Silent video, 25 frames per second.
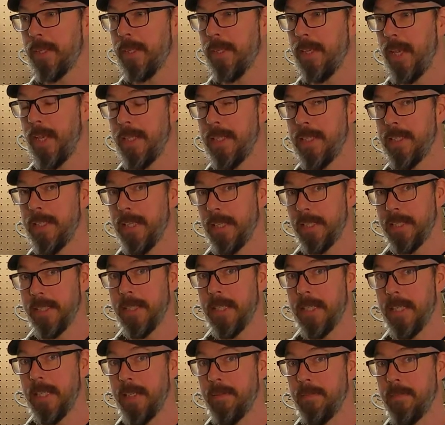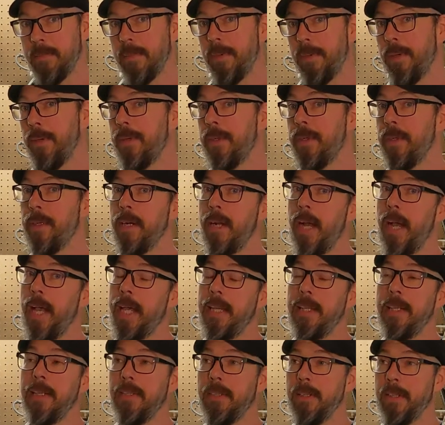N16 motor. I
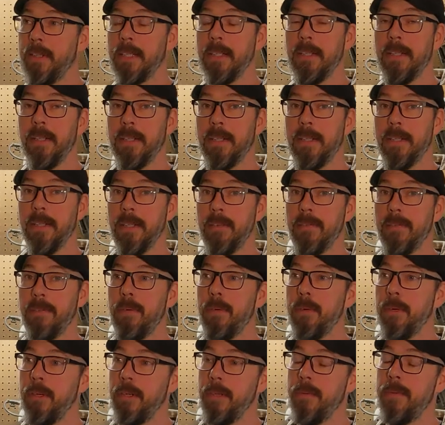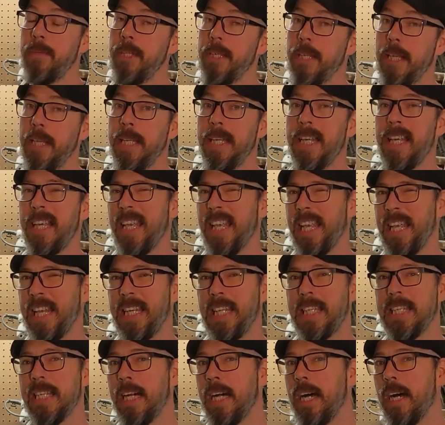had to look and look and look for it. It was like an
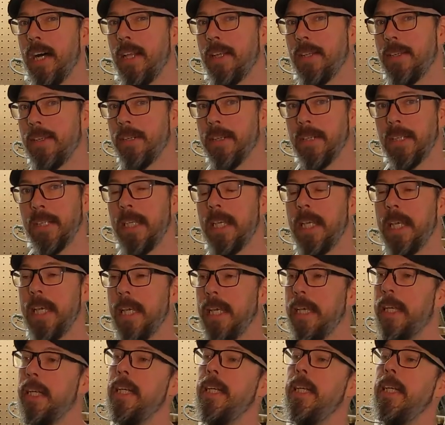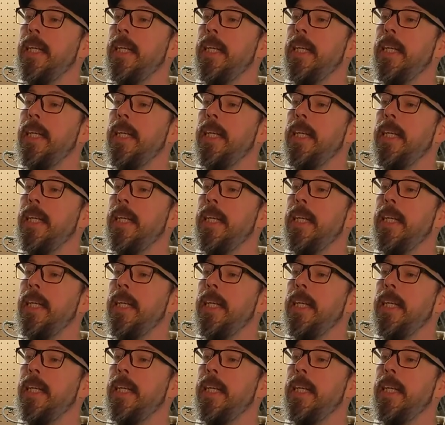$80 kit.